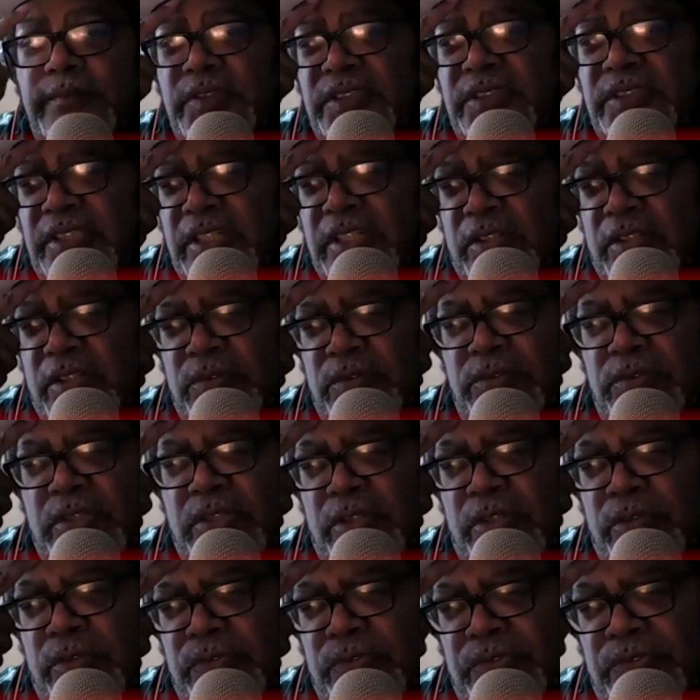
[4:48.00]

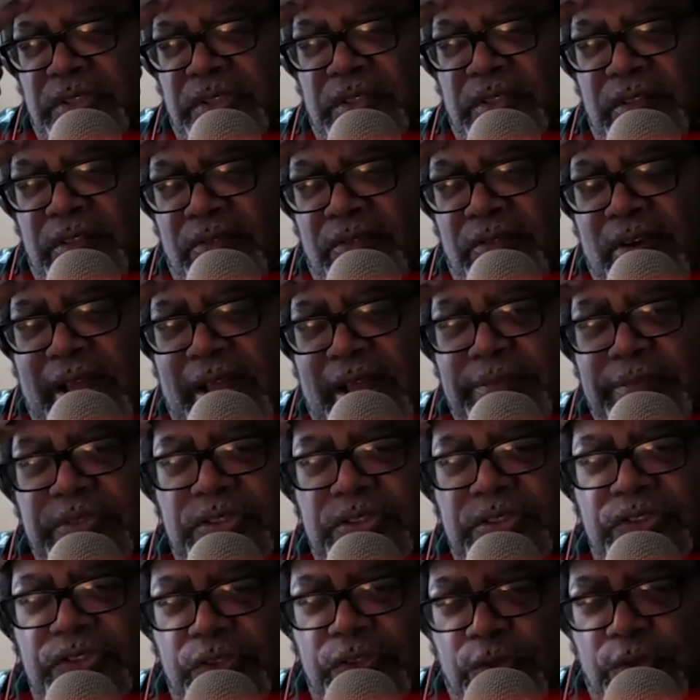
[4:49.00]
goes grabs a
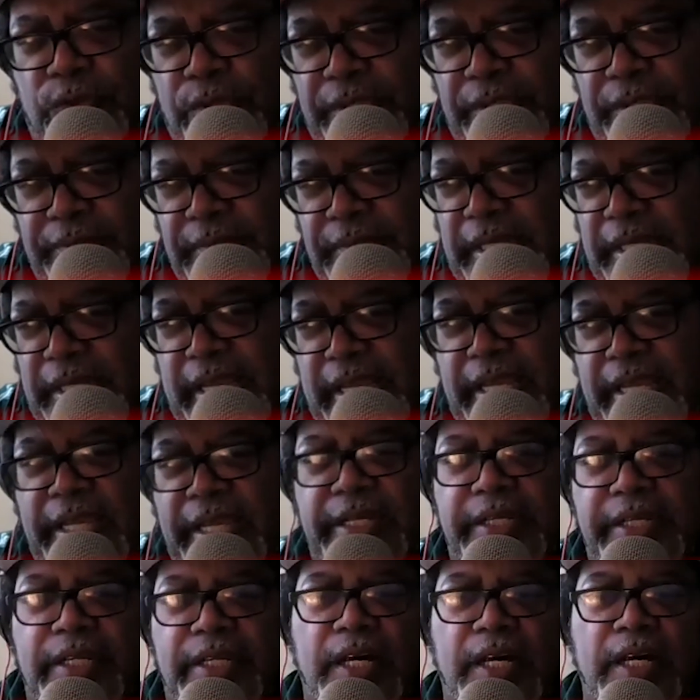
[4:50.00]
sword,
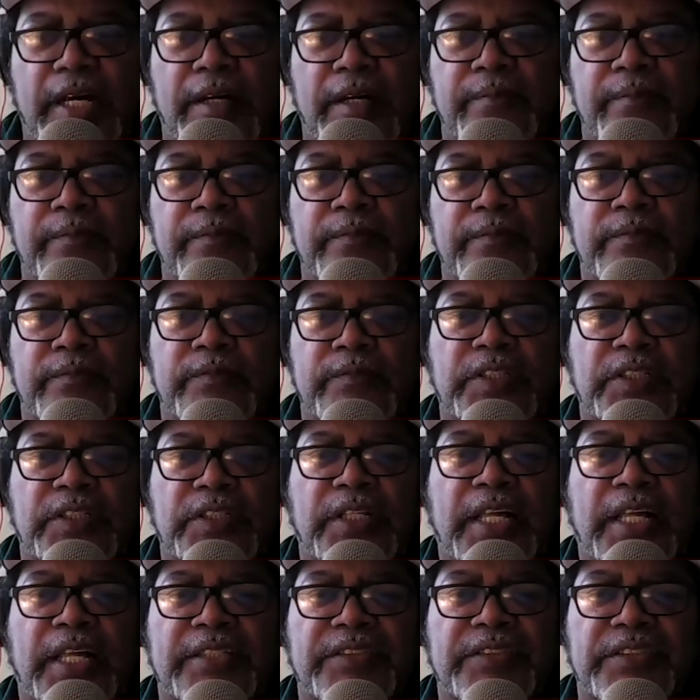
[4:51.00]
and
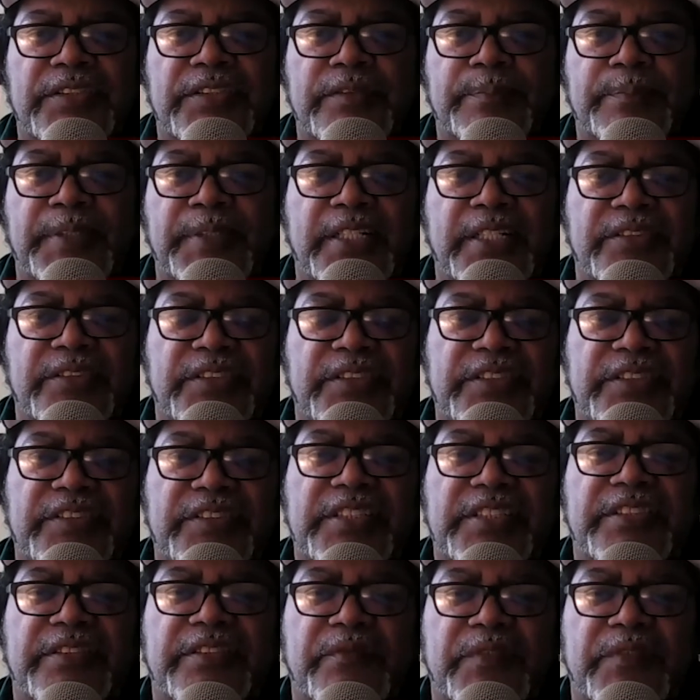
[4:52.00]
realizes, because he
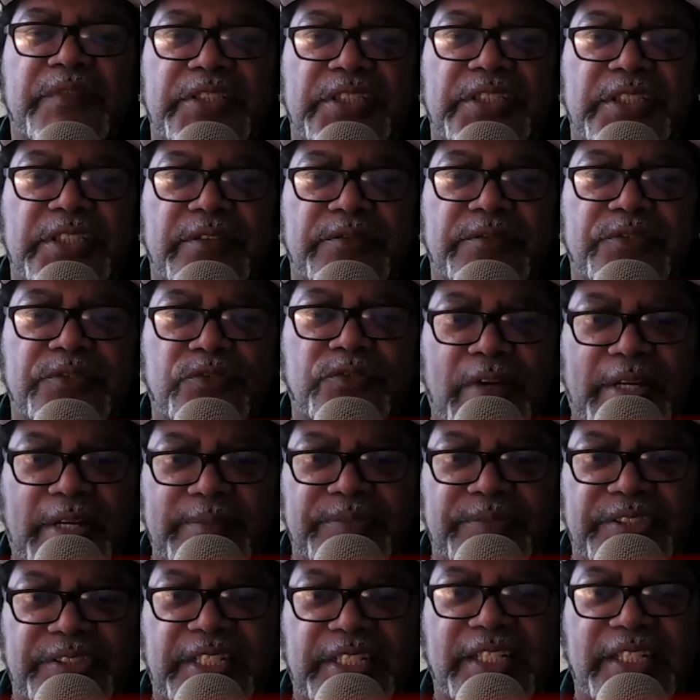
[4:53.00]
sees a vision of
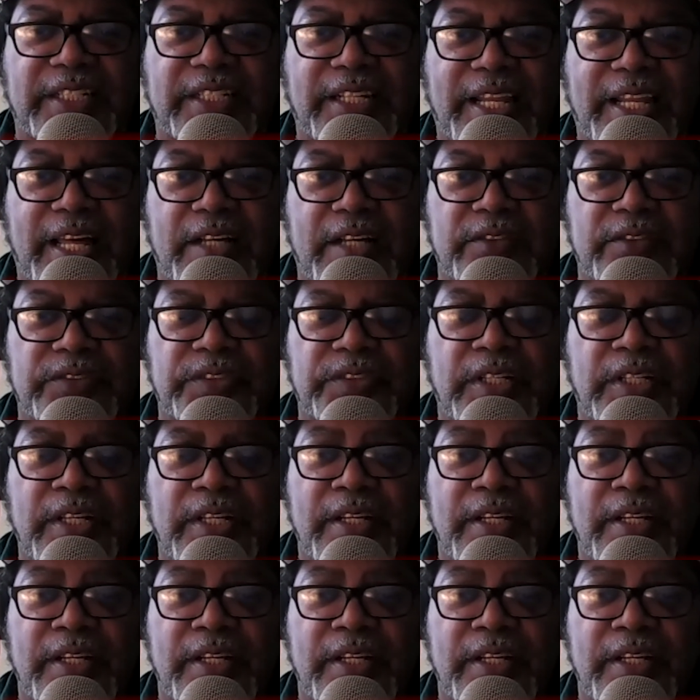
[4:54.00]
Stripesy in the clouds.